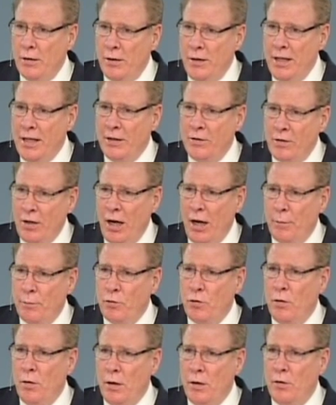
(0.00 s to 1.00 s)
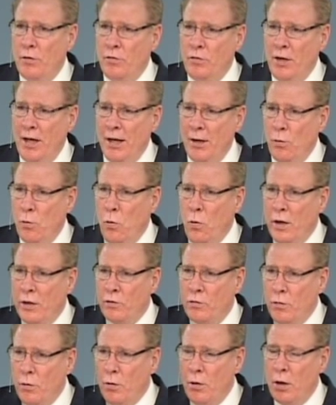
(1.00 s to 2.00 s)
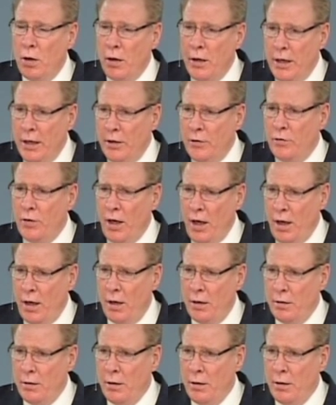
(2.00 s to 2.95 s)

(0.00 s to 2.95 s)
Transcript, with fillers: this helps you understand what's going on in his head,